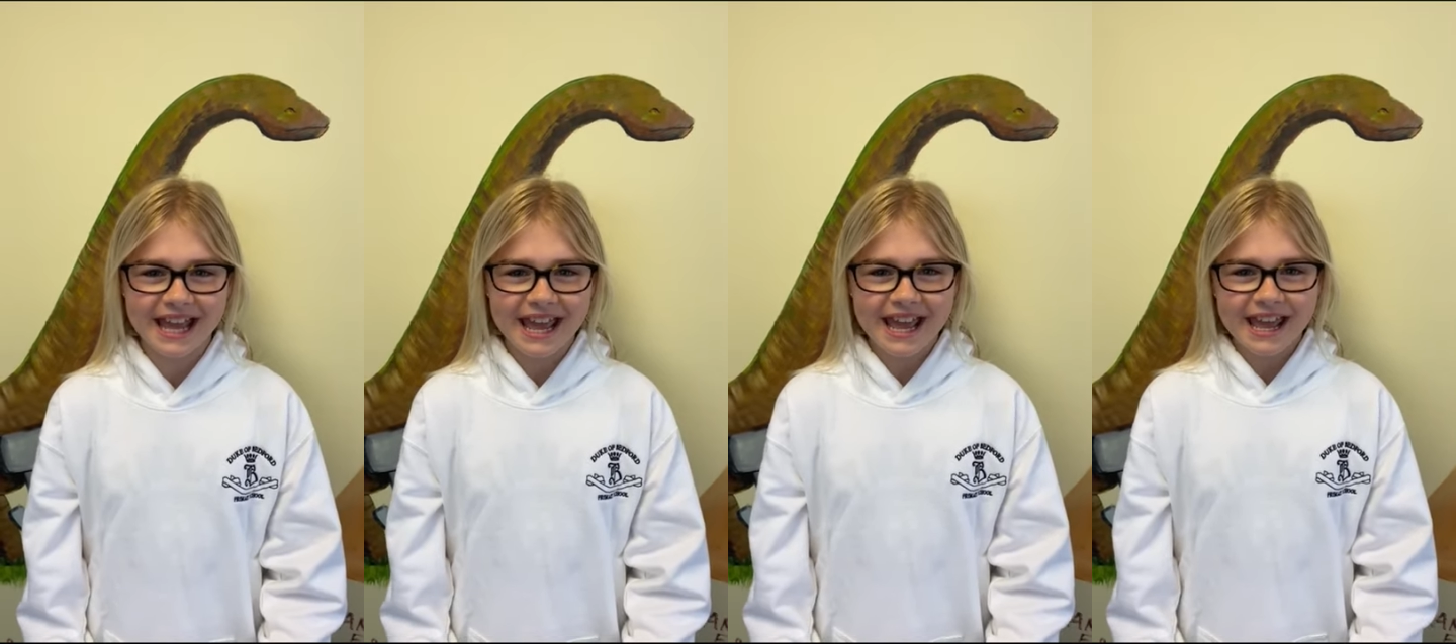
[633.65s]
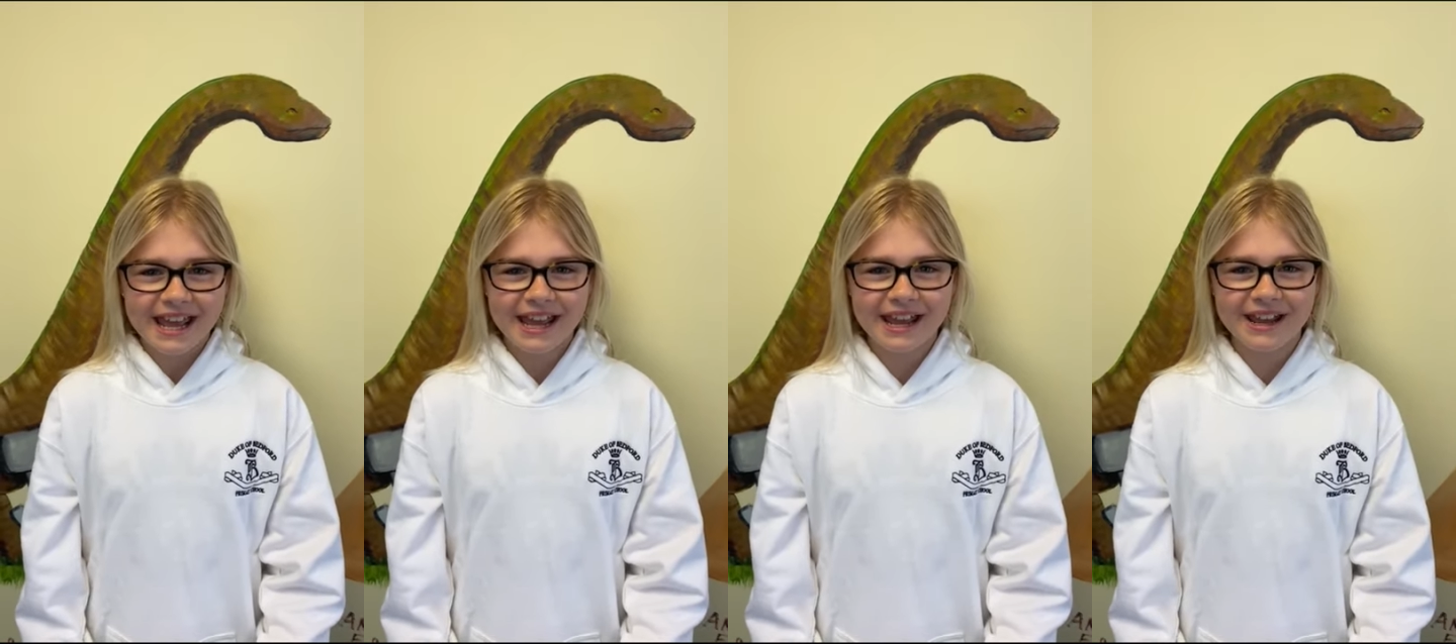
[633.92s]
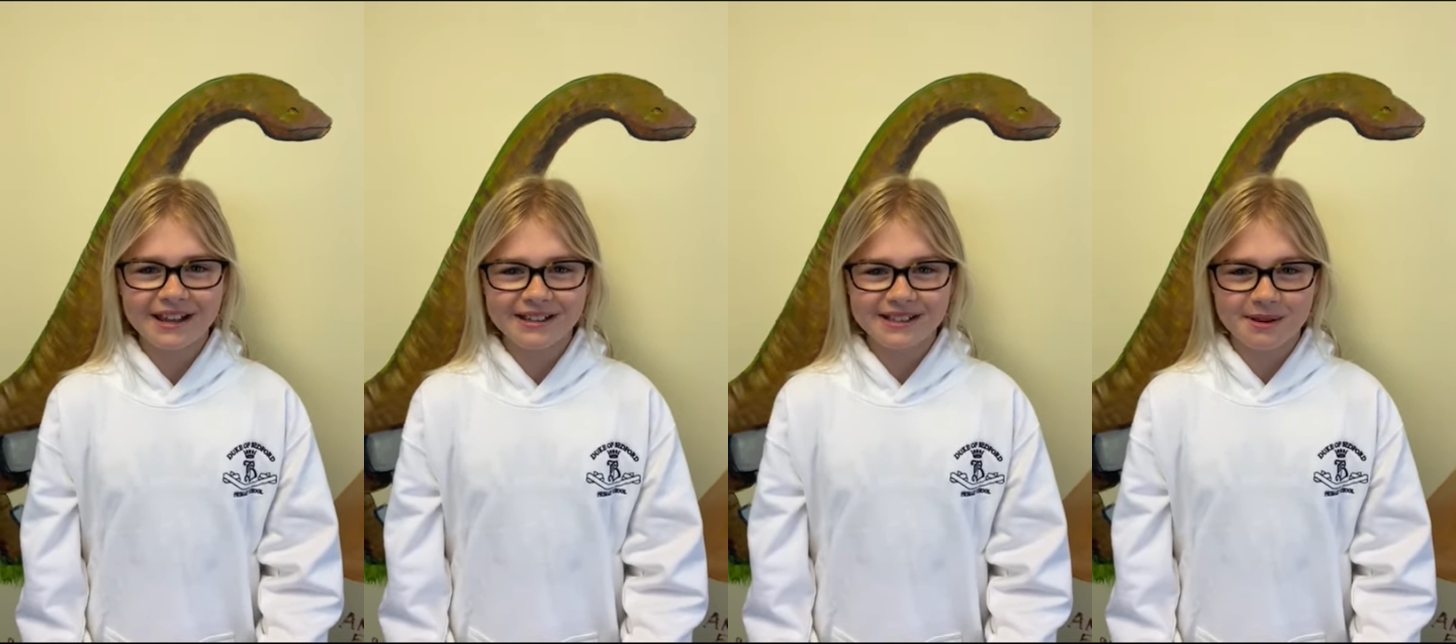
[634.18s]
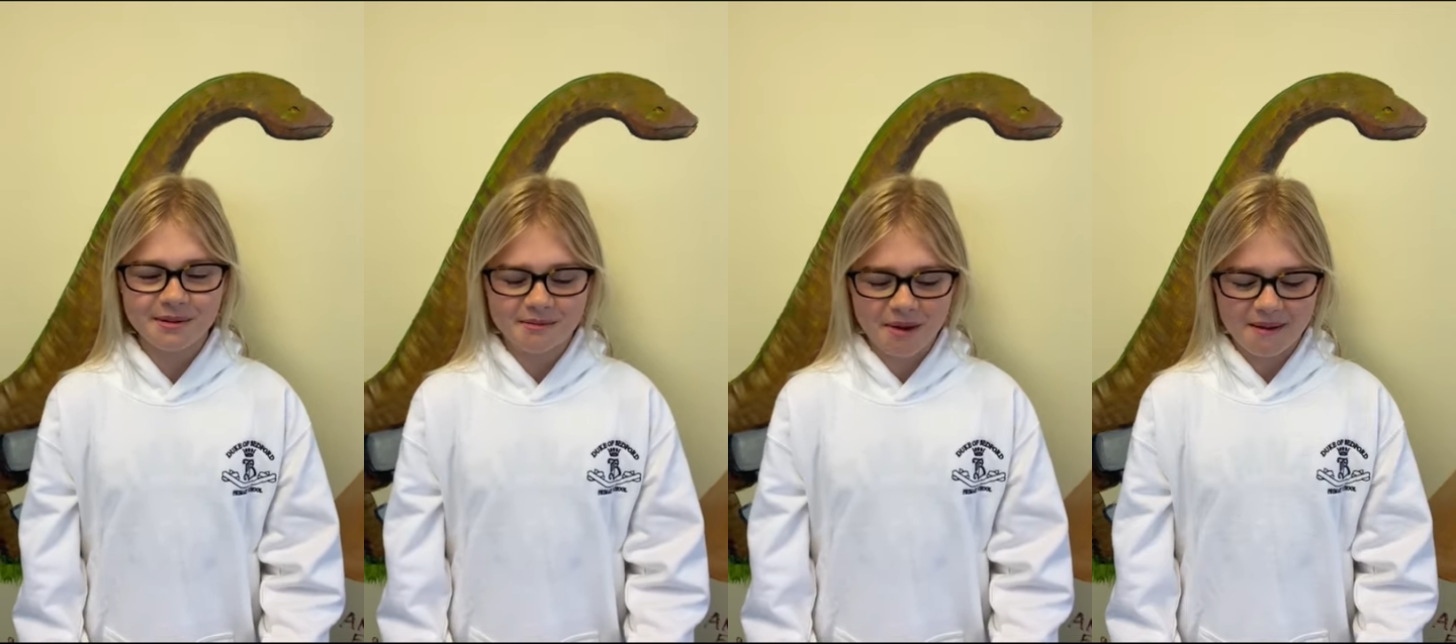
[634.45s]
Here are
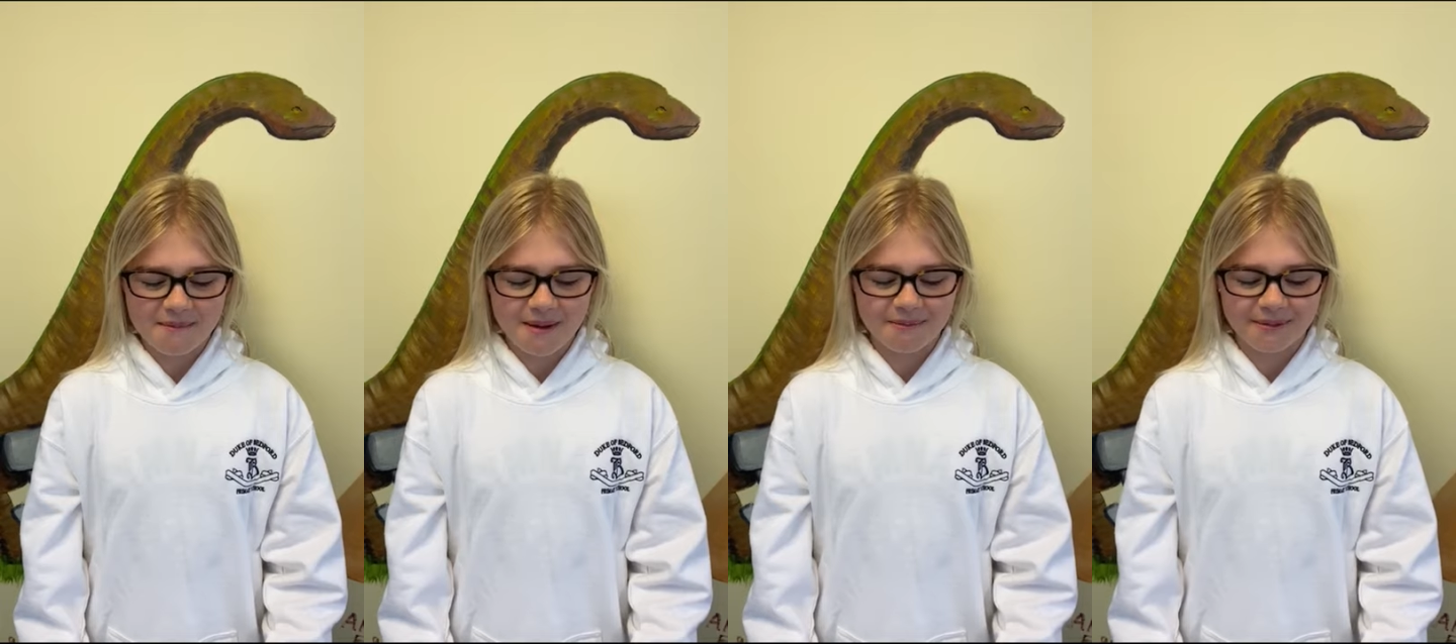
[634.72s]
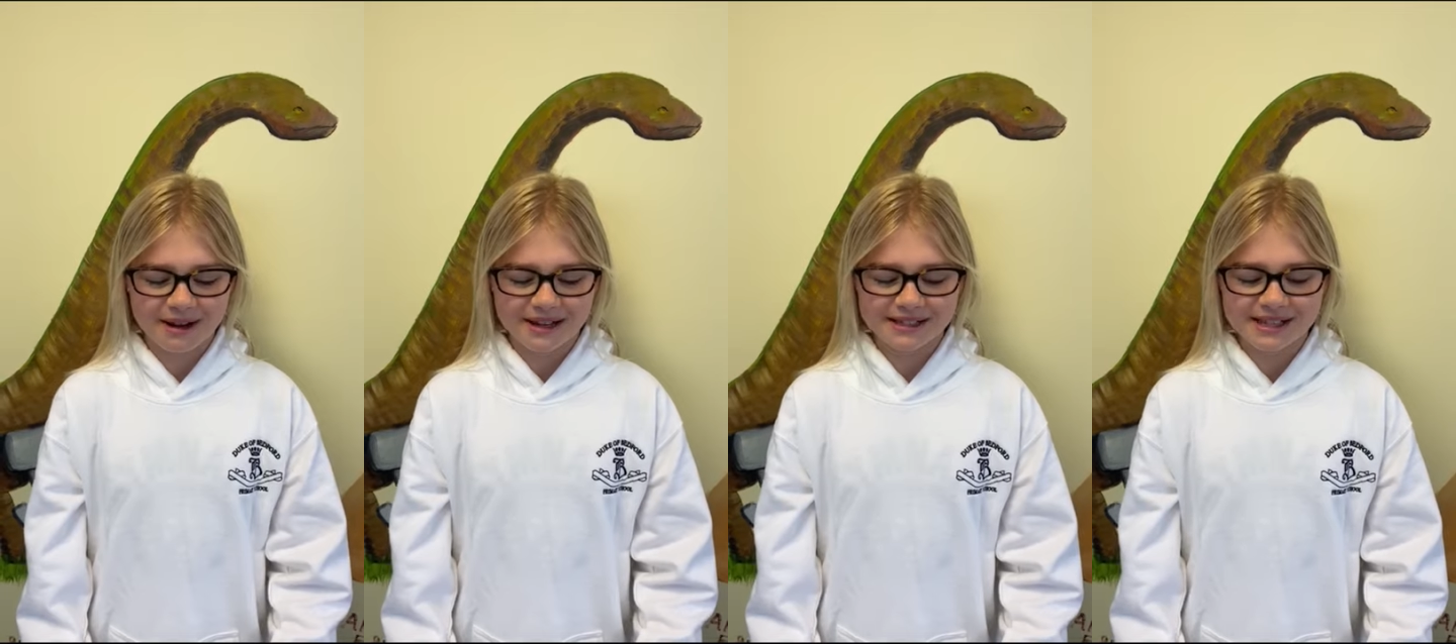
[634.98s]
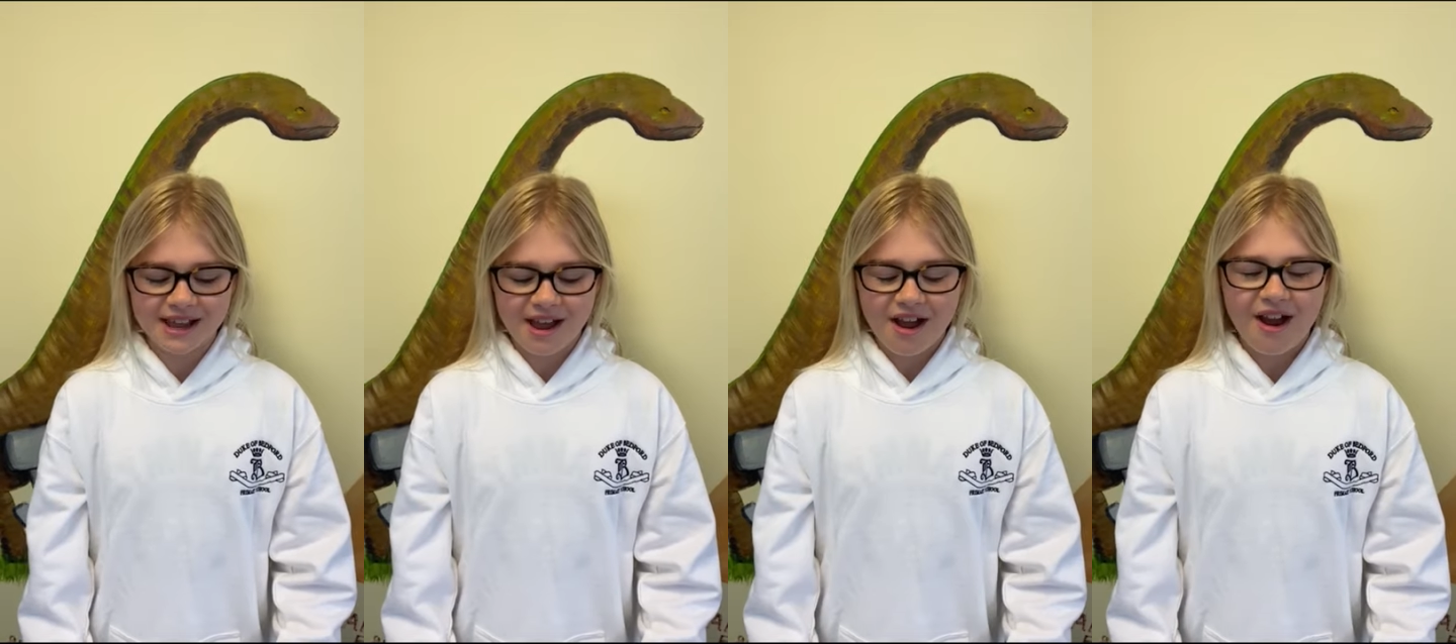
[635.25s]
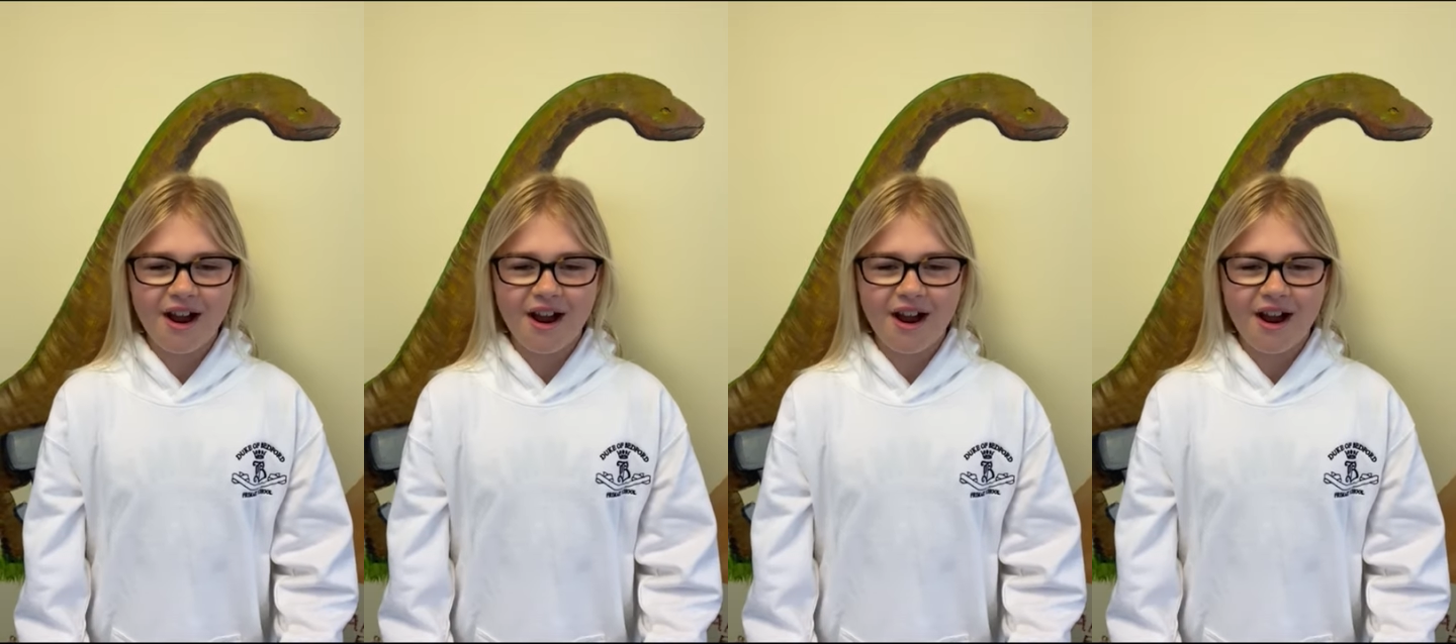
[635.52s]
some of my memories.